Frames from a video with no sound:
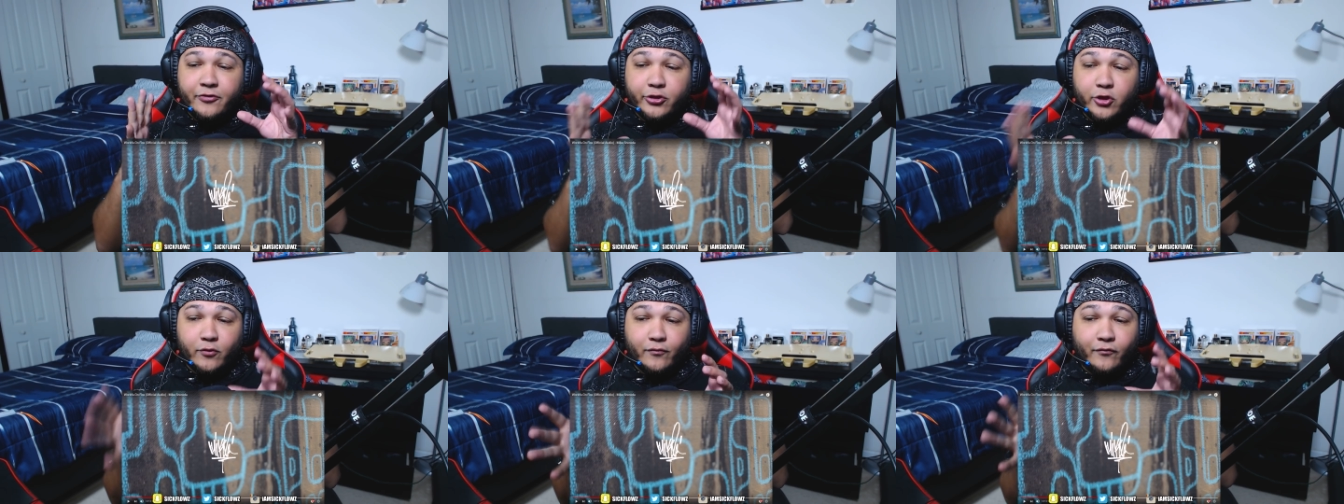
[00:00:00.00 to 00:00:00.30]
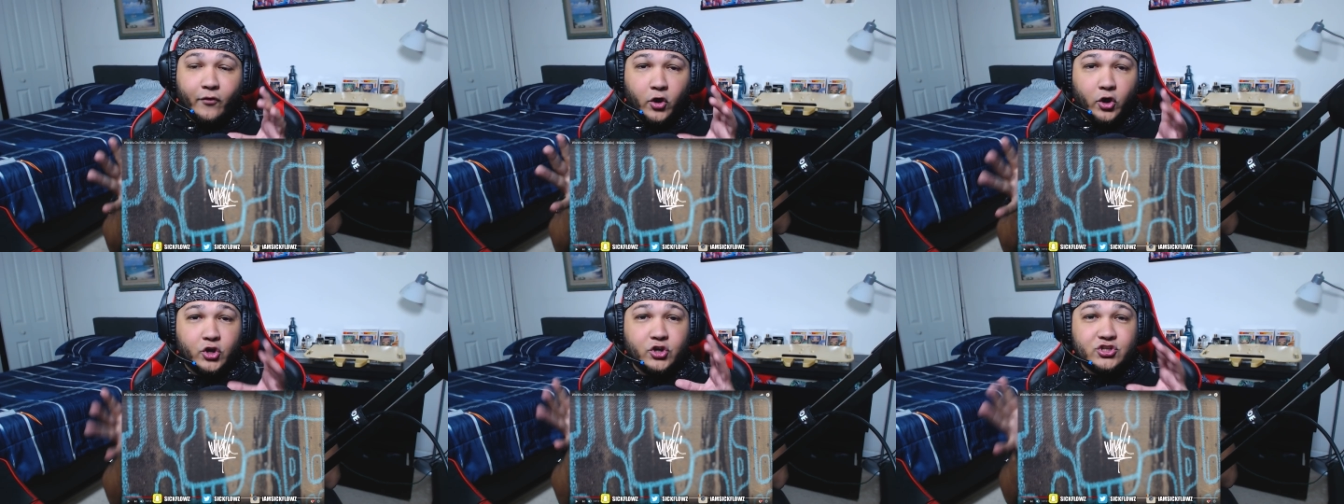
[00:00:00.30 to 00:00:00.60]
the
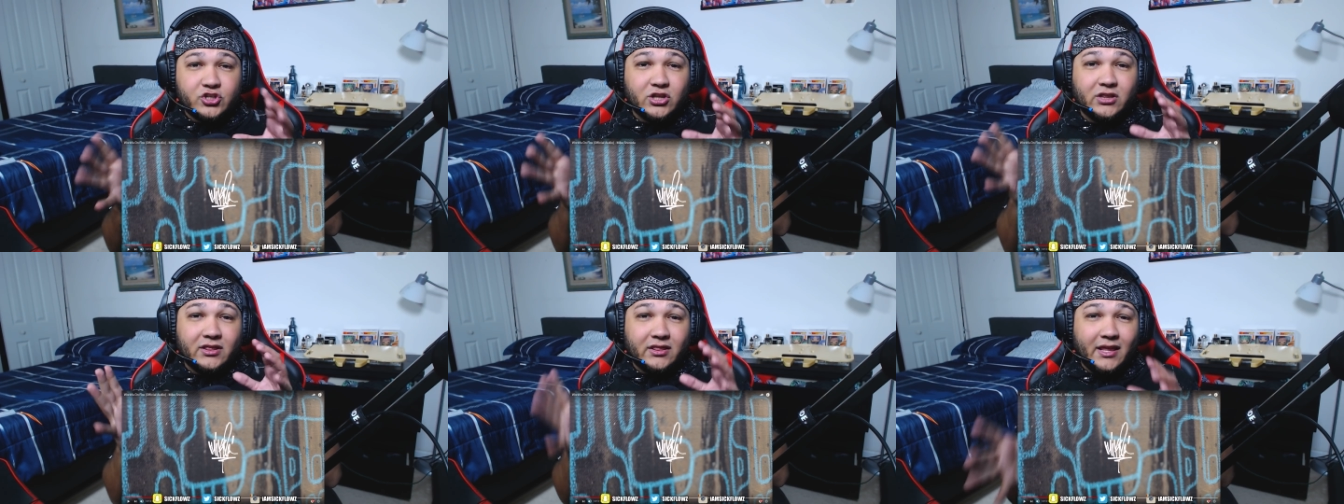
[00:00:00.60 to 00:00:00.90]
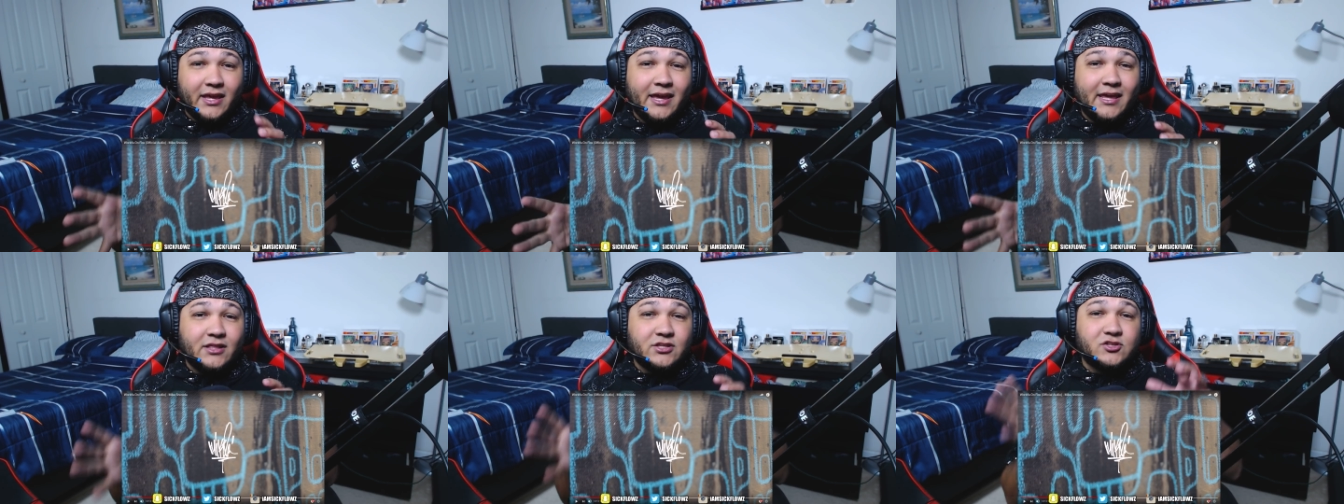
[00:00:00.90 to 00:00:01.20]
verse
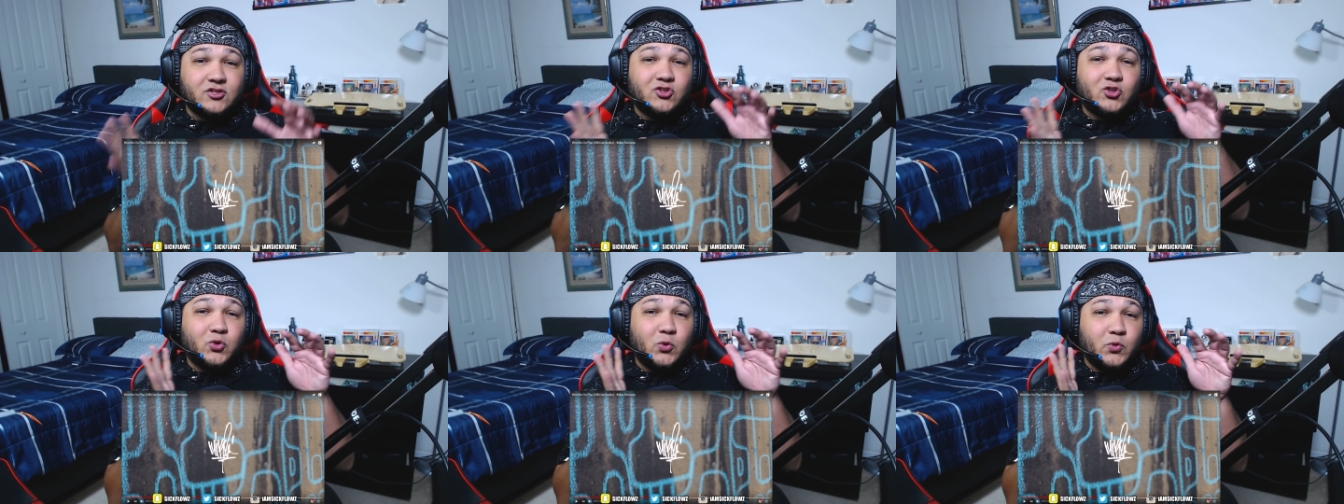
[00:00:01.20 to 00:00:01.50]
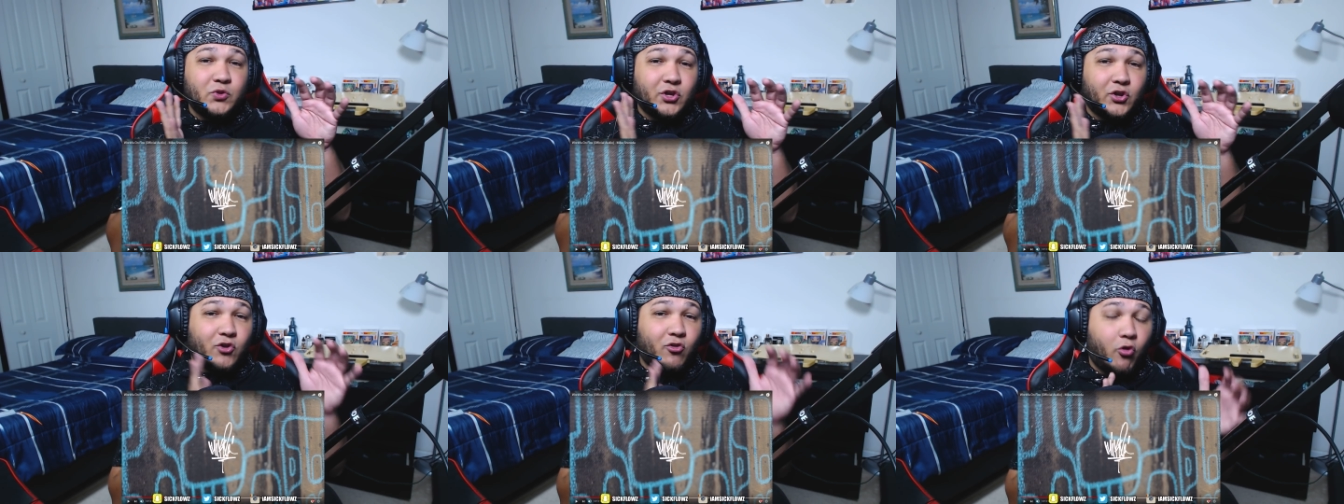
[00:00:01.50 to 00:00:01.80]
leads
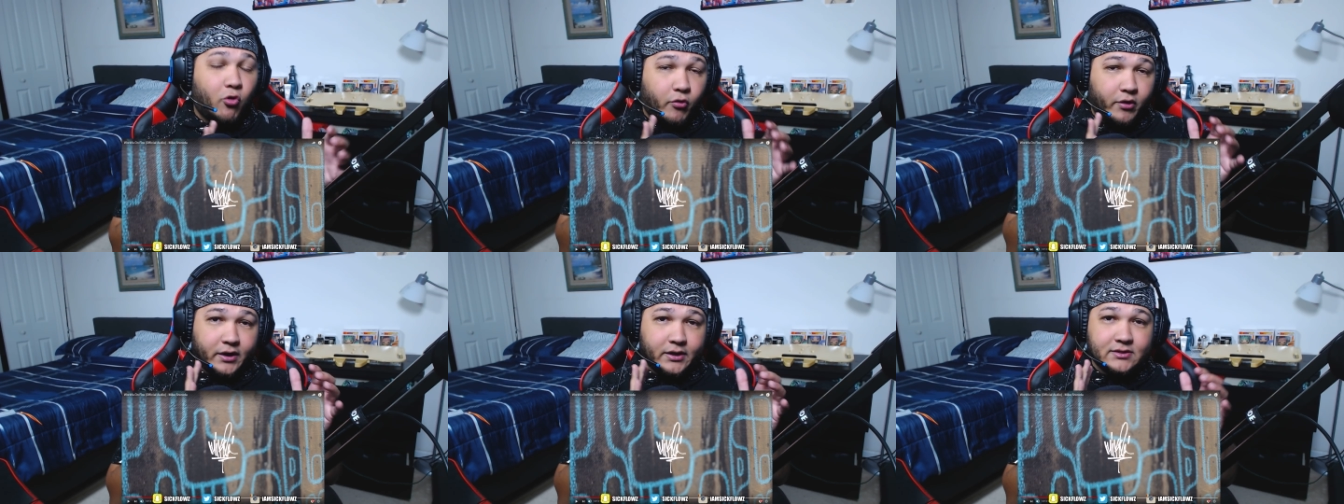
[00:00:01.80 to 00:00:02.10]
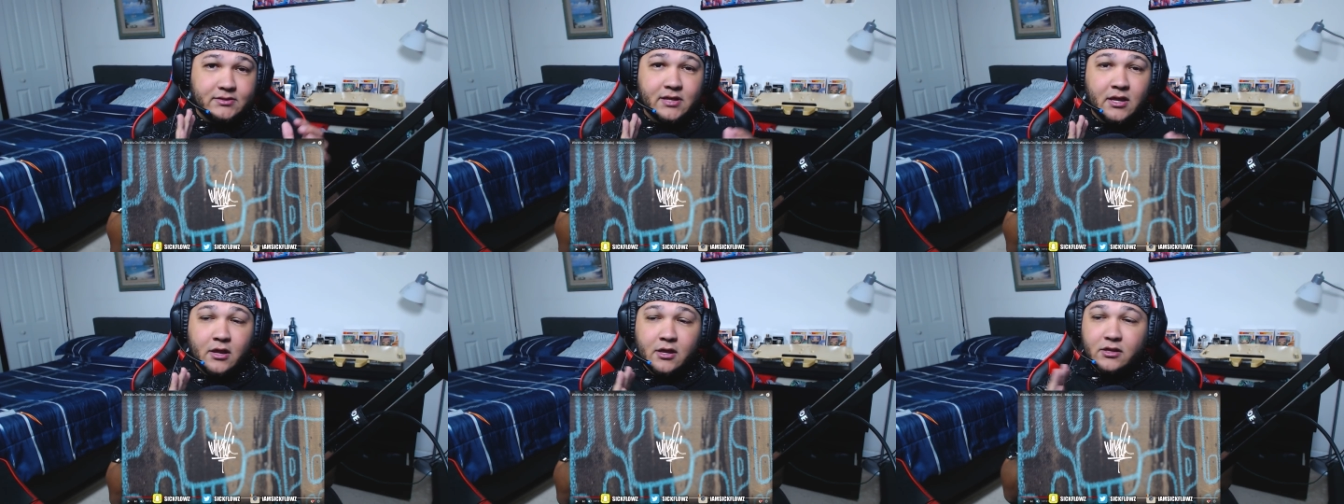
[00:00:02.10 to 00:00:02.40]
to the
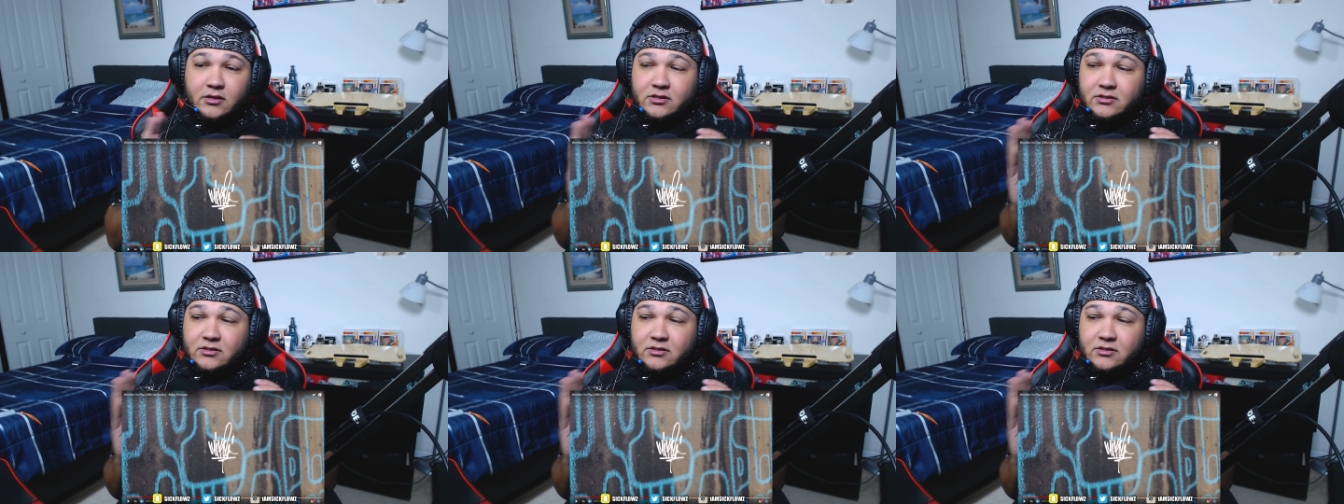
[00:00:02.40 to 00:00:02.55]
chorus.